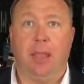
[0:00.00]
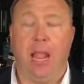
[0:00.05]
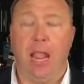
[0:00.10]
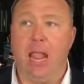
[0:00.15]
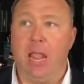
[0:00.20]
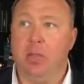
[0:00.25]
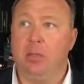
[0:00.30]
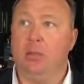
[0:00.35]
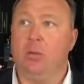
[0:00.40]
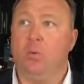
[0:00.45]

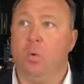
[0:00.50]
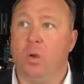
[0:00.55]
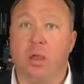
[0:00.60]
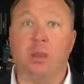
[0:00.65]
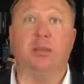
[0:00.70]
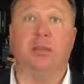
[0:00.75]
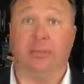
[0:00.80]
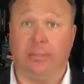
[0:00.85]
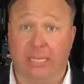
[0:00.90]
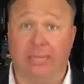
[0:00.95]
And we're
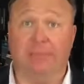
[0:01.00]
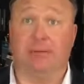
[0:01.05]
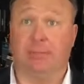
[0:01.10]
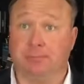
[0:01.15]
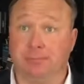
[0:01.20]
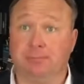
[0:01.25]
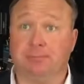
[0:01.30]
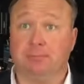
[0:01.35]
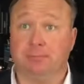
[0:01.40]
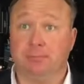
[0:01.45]
going to deliver.
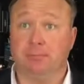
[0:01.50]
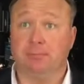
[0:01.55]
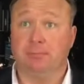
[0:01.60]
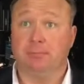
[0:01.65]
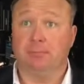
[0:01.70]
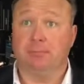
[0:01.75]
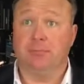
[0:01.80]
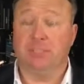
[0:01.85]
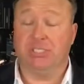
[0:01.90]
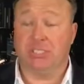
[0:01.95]

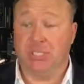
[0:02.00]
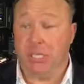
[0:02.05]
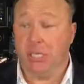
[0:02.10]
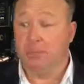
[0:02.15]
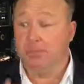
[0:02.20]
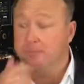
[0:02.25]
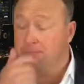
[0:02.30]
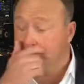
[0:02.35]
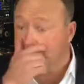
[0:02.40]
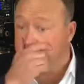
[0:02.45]

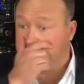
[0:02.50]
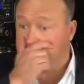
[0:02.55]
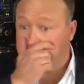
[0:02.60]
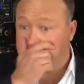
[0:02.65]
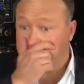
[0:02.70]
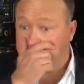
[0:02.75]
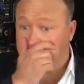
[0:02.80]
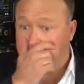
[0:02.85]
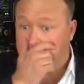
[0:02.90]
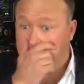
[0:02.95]
So,
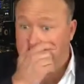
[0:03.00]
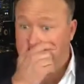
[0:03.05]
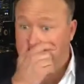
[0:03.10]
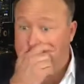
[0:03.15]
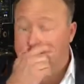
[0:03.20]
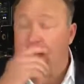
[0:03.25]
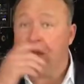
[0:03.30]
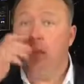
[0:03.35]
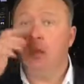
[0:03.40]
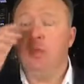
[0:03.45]

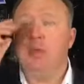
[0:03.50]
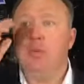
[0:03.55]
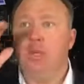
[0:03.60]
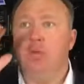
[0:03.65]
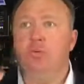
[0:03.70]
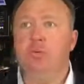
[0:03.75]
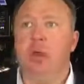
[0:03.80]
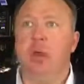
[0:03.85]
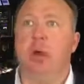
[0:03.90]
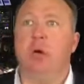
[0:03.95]

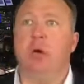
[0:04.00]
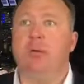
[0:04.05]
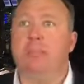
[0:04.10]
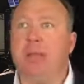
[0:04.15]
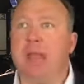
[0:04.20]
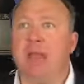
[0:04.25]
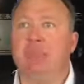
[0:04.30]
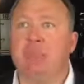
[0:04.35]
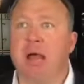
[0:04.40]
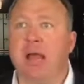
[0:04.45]
you know a
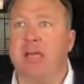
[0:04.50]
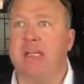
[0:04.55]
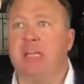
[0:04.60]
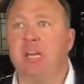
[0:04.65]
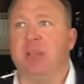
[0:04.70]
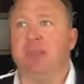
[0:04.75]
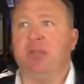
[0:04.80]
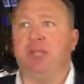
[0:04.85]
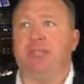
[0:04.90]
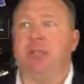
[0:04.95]
man by his
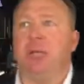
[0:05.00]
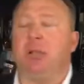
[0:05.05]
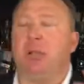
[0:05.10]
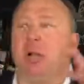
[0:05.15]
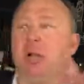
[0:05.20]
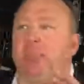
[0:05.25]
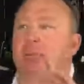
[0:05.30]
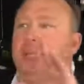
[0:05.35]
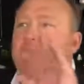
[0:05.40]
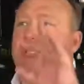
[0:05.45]
enemies. The
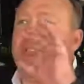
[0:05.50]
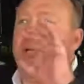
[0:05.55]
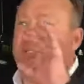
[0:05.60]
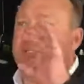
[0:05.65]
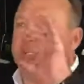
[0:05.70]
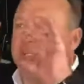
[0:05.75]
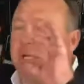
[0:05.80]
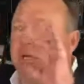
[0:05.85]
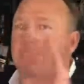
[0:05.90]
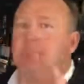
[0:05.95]
globalists are
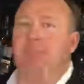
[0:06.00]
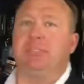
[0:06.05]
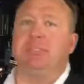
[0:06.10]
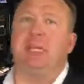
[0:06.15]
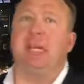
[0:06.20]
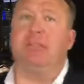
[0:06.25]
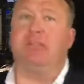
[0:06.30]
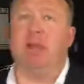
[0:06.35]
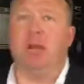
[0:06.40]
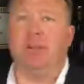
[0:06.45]
so
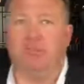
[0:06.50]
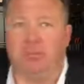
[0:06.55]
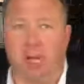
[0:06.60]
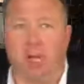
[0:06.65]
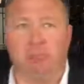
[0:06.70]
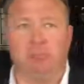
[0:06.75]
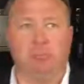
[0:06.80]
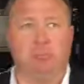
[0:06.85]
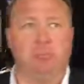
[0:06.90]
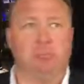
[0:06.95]
upset by
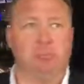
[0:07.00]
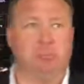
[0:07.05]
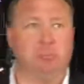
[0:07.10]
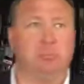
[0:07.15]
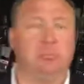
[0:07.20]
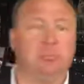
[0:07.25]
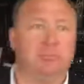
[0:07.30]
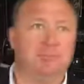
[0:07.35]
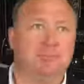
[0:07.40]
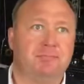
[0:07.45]
Trump.
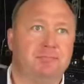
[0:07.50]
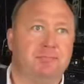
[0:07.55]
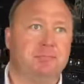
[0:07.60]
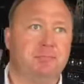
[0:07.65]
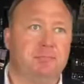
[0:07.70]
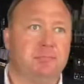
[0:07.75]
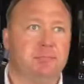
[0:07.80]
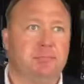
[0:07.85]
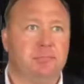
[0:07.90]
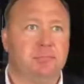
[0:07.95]

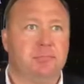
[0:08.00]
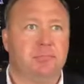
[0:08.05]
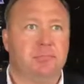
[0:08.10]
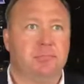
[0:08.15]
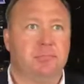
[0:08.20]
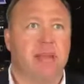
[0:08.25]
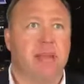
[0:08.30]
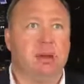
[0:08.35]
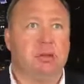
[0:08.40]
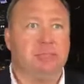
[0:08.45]

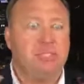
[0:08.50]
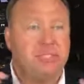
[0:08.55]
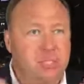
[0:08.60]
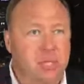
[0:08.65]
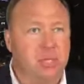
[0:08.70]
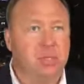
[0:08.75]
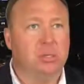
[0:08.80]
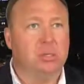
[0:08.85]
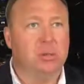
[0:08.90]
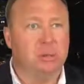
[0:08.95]
They are
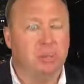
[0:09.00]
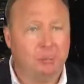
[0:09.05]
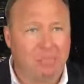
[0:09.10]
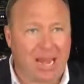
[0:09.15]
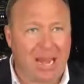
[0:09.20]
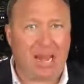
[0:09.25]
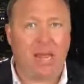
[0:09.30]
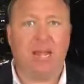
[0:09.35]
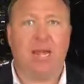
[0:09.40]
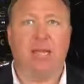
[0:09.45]
so
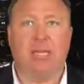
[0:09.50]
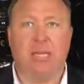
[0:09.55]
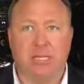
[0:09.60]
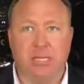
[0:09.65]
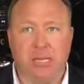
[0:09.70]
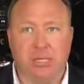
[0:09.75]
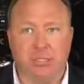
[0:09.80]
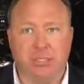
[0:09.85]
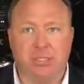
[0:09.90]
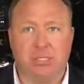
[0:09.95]
panicked and
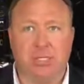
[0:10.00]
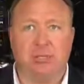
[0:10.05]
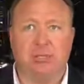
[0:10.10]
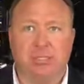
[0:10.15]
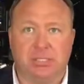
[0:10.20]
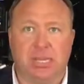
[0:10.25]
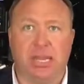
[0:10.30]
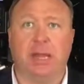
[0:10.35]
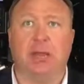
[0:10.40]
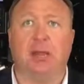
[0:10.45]
they are so
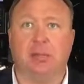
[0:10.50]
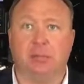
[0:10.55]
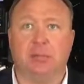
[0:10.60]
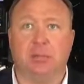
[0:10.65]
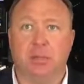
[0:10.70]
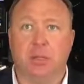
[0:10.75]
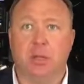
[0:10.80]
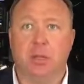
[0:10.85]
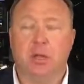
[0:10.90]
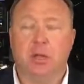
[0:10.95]
scared
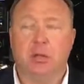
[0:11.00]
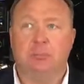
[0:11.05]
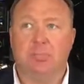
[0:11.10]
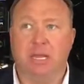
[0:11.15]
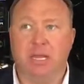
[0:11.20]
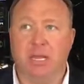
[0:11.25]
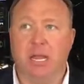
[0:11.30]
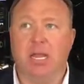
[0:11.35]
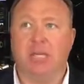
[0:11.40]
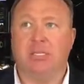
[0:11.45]

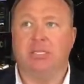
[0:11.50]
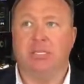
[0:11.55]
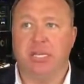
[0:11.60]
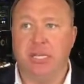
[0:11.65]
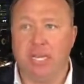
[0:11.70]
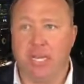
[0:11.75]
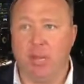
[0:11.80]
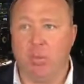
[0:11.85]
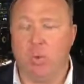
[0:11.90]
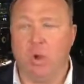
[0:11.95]
because
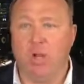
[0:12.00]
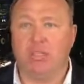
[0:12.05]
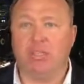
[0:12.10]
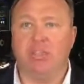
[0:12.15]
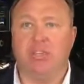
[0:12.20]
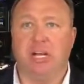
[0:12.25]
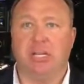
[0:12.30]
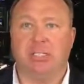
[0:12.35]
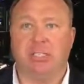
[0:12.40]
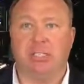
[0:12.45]
he wants
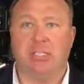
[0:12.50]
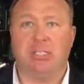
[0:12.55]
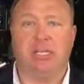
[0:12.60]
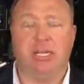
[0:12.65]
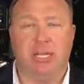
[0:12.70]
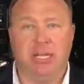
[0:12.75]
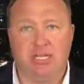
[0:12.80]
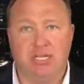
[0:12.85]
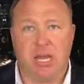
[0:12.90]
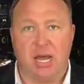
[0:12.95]
justice
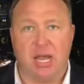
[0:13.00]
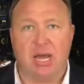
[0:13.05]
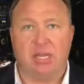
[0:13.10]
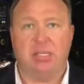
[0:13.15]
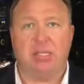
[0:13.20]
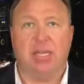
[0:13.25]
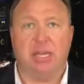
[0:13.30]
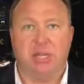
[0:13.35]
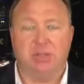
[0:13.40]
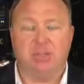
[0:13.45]
and not out
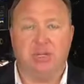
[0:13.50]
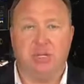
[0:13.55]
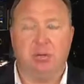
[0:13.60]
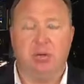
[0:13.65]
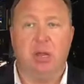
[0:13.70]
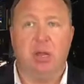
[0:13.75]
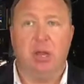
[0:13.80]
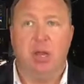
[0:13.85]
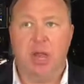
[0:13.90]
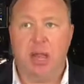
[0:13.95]
to get you.
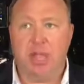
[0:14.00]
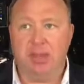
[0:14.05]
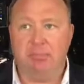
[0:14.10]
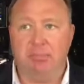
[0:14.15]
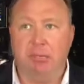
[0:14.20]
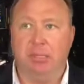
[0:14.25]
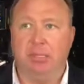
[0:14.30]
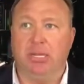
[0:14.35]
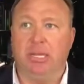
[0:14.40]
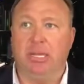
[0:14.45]
And he
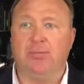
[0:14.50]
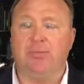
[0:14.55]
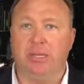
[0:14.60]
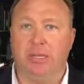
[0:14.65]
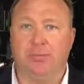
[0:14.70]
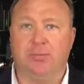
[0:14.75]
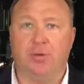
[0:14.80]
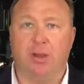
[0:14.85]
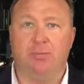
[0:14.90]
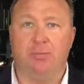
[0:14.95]
believes in
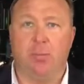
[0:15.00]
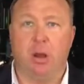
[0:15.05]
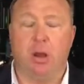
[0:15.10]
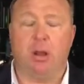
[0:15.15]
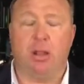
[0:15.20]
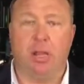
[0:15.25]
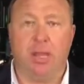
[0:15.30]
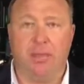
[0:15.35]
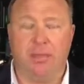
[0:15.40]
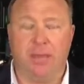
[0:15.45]
the free
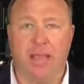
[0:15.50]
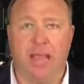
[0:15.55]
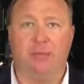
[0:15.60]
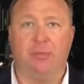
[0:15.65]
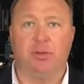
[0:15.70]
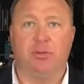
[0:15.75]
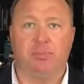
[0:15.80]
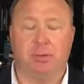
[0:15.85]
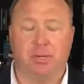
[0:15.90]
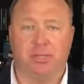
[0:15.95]
market and the
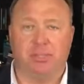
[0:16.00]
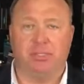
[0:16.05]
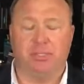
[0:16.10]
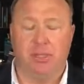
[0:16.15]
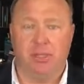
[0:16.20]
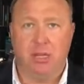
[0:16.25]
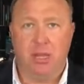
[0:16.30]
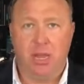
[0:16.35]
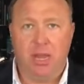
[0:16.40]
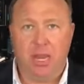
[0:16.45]
average
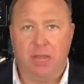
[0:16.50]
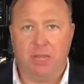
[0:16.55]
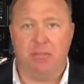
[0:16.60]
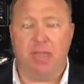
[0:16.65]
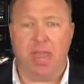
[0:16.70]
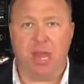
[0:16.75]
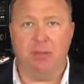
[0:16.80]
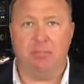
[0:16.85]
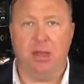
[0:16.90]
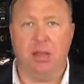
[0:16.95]
person and the
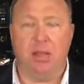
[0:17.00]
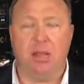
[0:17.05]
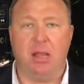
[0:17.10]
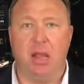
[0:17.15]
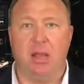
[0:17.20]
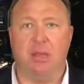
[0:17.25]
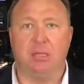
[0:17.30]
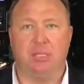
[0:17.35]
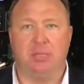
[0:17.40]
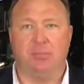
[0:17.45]
animating
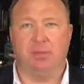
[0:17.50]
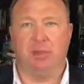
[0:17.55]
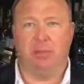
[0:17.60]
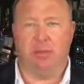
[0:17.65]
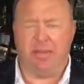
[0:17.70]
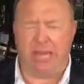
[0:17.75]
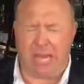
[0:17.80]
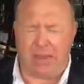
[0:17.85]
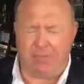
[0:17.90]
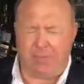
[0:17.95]
contest of
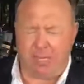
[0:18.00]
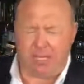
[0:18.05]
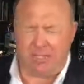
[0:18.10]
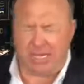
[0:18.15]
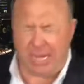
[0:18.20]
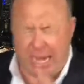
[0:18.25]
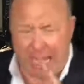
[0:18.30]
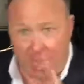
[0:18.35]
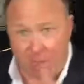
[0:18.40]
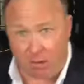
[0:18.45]
liberty. And
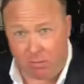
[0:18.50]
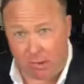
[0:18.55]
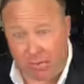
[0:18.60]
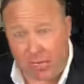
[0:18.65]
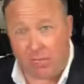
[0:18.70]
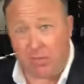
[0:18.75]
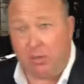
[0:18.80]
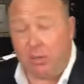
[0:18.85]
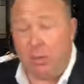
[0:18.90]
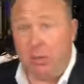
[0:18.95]
these
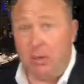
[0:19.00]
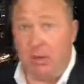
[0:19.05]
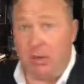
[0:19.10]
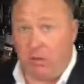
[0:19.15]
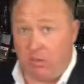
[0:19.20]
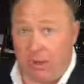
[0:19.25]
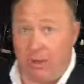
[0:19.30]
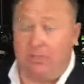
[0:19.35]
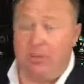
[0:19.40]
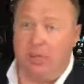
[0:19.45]
arrogant
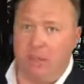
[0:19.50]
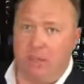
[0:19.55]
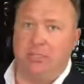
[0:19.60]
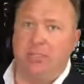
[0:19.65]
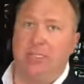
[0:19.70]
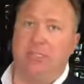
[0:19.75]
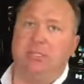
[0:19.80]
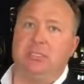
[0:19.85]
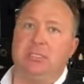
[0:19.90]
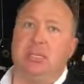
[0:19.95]

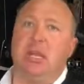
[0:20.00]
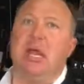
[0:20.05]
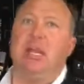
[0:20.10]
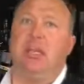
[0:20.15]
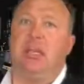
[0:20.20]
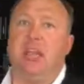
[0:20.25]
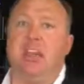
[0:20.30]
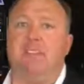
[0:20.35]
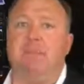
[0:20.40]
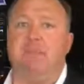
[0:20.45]
criminals inside
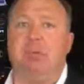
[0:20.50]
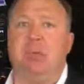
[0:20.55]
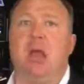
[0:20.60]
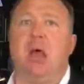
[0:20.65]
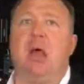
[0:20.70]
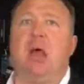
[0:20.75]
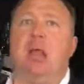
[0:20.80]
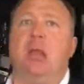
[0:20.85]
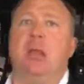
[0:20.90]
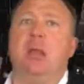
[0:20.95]
the
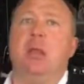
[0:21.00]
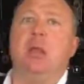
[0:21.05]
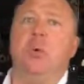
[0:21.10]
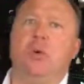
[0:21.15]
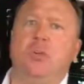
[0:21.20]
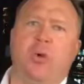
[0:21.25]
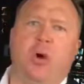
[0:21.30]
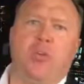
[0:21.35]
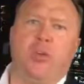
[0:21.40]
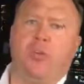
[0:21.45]
FBI
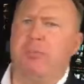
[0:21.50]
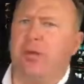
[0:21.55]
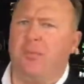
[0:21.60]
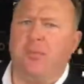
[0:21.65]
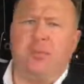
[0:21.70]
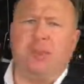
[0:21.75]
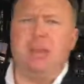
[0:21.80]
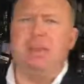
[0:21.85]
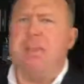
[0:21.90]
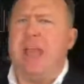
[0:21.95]
with all their
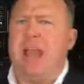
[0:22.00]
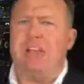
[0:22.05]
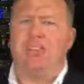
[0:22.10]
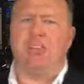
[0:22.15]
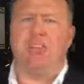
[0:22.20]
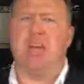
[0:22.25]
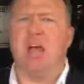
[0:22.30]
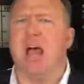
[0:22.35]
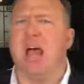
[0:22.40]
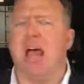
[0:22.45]
perfectly
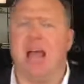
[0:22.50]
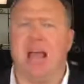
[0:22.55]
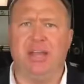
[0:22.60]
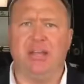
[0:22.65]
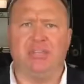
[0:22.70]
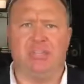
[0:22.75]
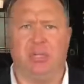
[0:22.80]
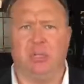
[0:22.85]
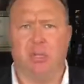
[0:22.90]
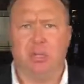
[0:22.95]
matched
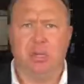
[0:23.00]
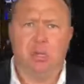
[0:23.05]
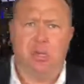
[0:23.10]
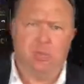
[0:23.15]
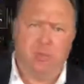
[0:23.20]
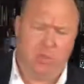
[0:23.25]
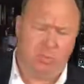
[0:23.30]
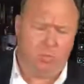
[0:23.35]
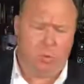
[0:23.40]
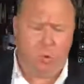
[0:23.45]
ties and
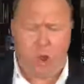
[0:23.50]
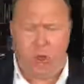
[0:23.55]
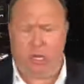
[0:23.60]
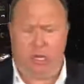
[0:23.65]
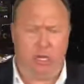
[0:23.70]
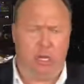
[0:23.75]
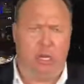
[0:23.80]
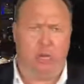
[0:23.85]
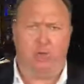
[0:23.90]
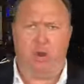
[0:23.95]
them
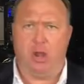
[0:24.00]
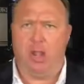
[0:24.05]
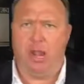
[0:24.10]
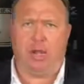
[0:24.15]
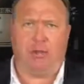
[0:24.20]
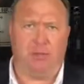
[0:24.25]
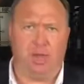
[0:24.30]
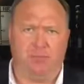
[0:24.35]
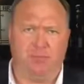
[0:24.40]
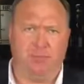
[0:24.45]
walking in trying to
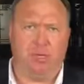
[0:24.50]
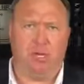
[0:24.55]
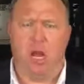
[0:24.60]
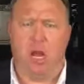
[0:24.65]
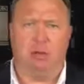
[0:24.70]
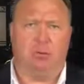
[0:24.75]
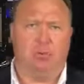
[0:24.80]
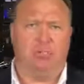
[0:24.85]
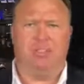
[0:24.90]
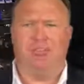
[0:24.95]
act tough to
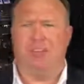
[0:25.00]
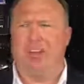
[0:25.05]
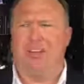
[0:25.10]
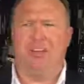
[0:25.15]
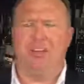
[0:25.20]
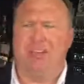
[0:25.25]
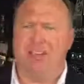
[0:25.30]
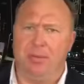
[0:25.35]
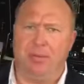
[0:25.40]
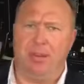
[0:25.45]
Congress and trying
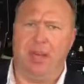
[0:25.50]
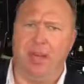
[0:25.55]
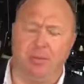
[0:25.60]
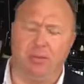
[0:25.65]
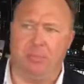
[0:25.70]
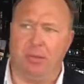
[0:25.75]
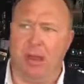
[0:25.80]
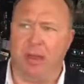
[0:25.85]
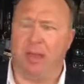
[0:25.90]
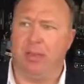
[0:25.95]
to intimidate
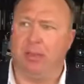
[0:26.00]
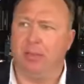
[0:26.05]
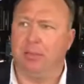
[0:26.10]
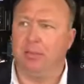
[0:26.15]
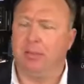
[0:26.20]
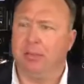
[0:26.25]
everybody.